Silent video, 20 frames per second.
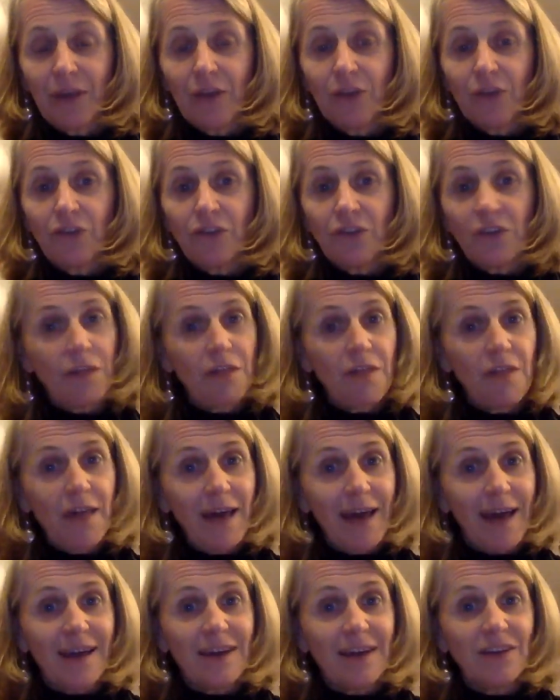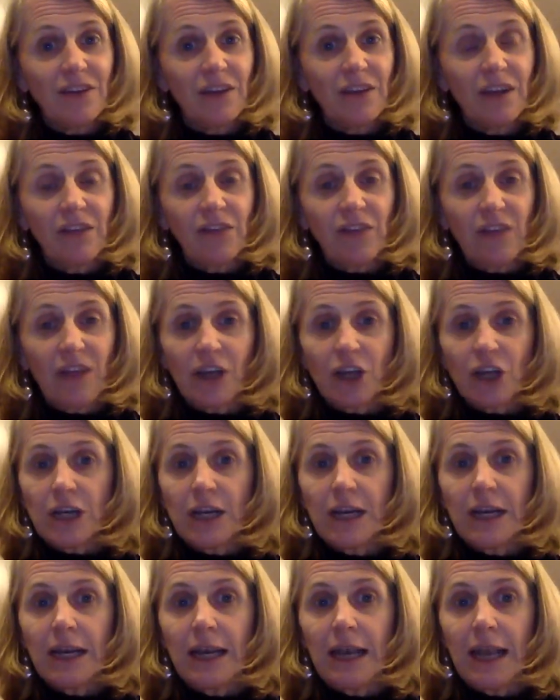So that is
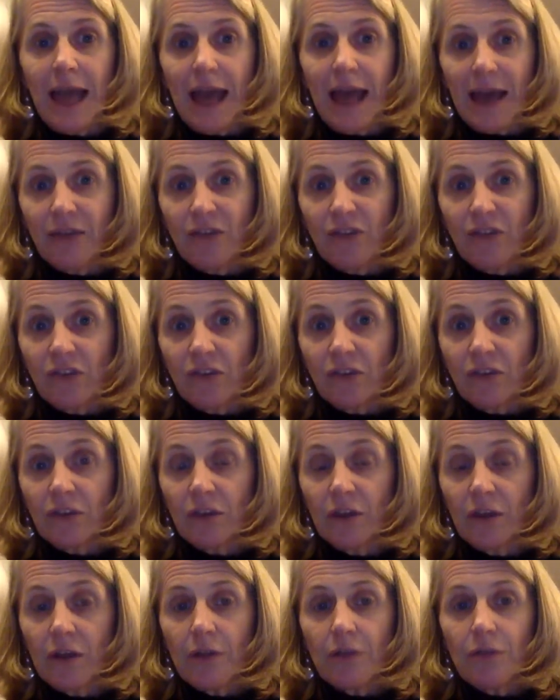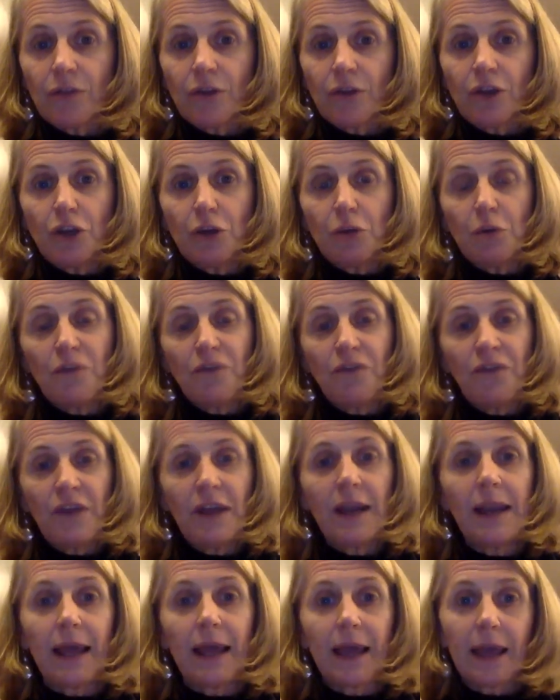actually less than you were
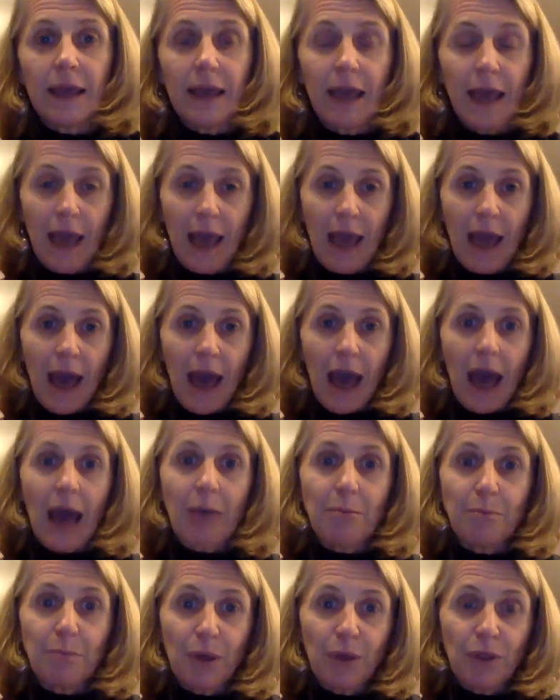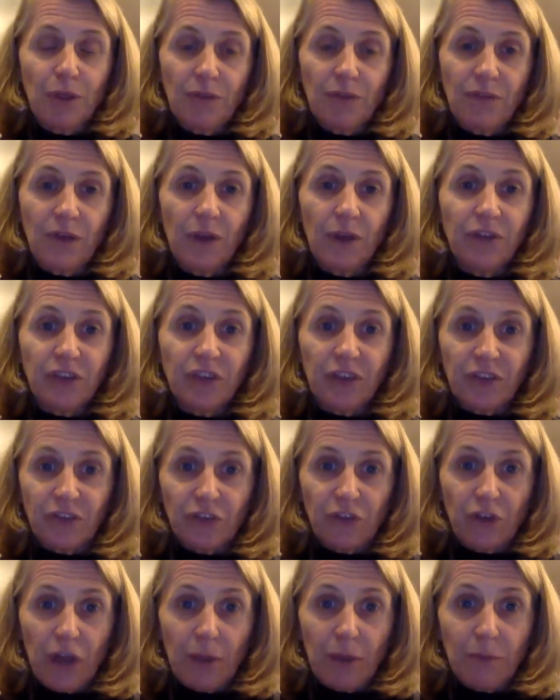feeling at both of those
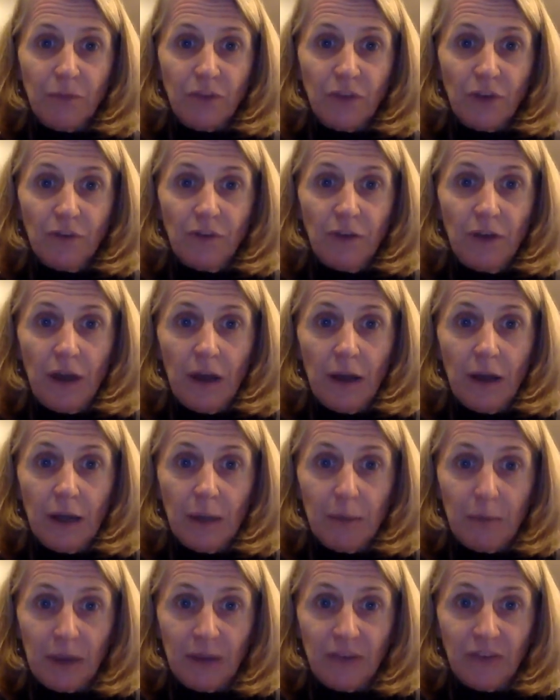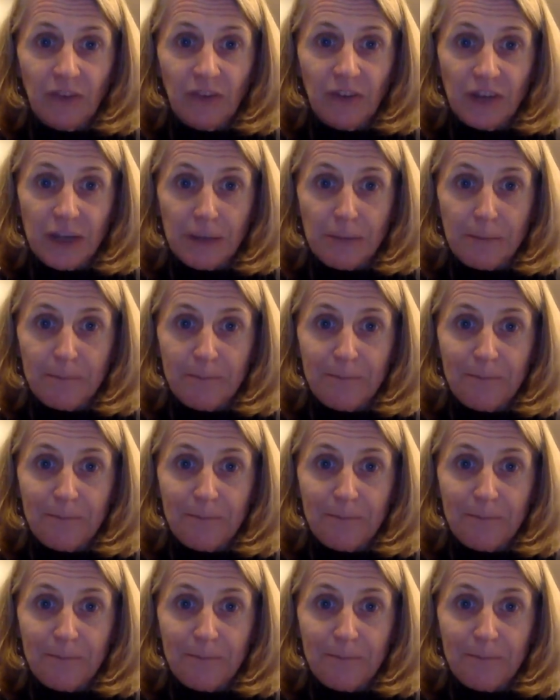extremes of lung capacity.